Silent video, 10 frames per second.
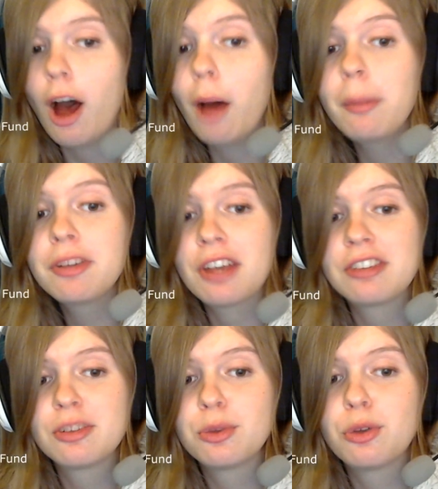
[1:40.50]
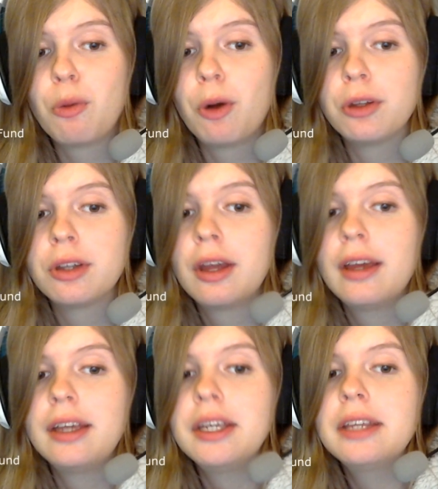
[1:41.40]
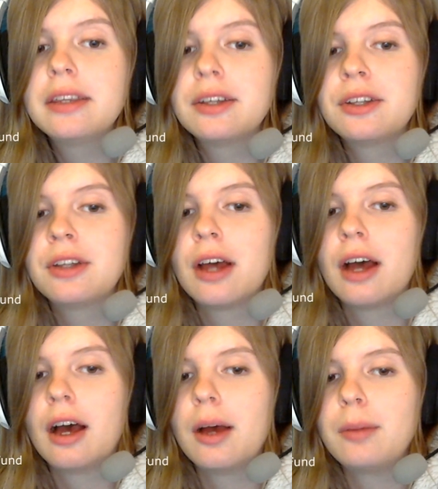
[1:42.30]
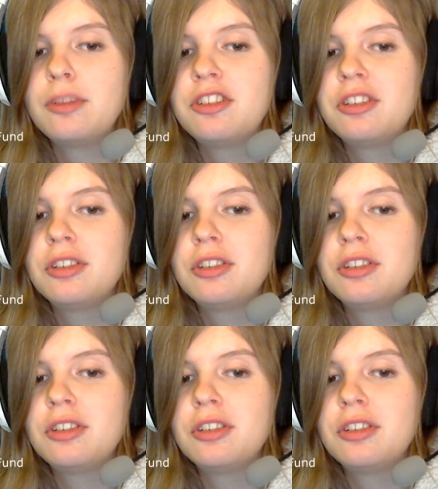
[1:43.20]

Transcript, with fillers: Omnus Acid also won. Ethan um,